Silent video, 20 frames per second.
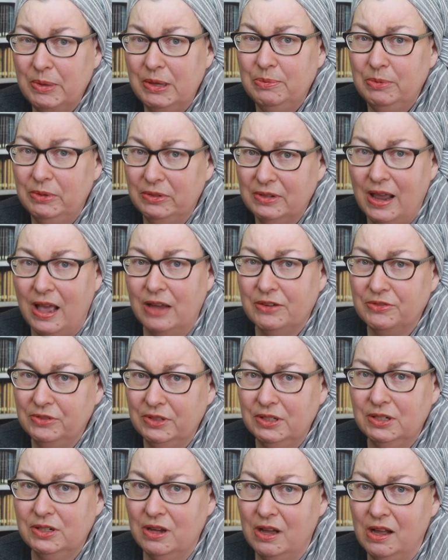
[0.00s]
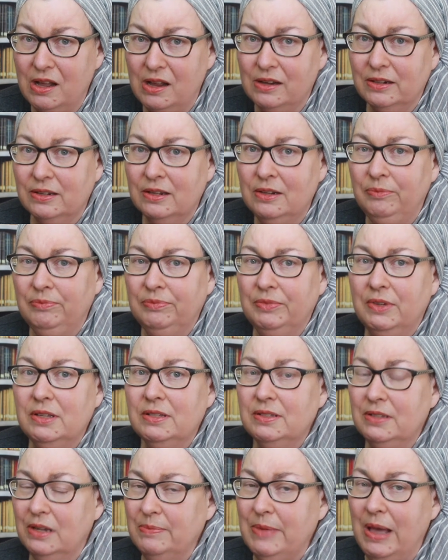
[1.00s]
people naturally talk
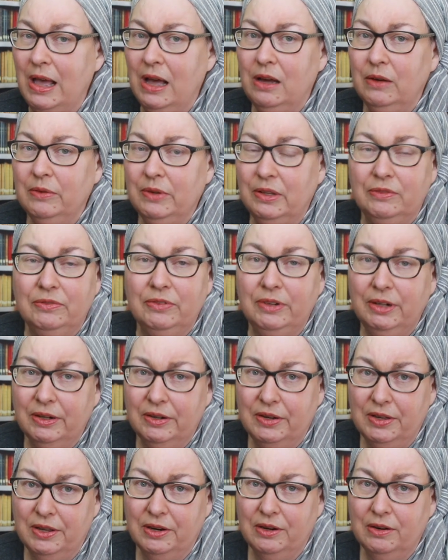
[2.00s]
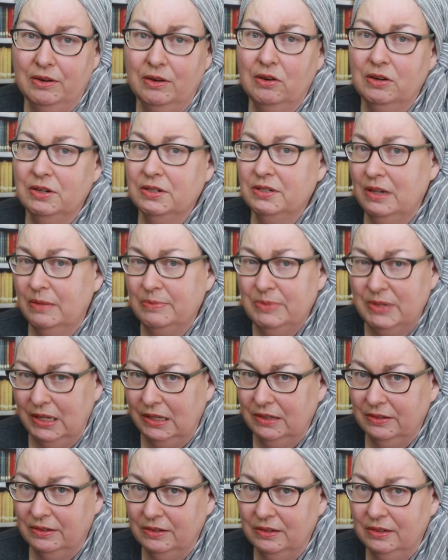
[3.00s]
is somehow inferior or
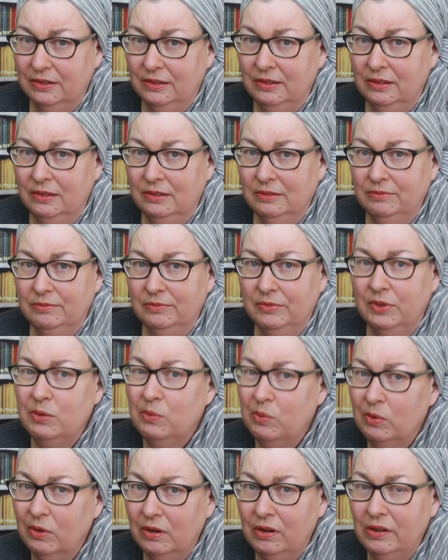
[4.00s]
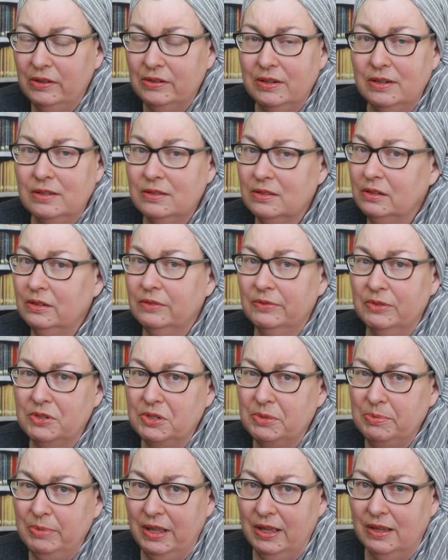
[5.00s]
substandard. The world is a
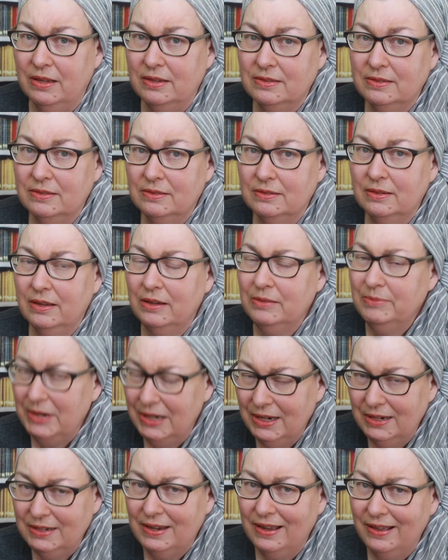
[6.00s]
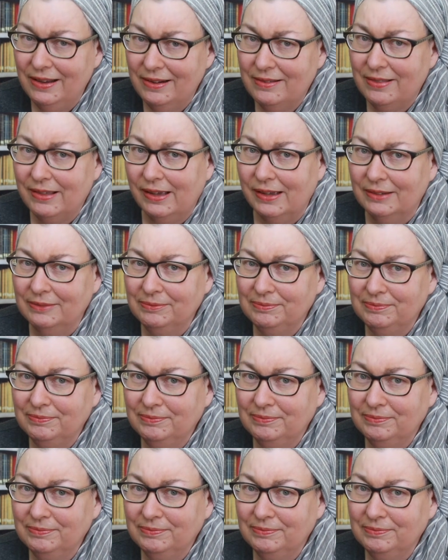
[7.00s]
diverse place, and we need to honor that.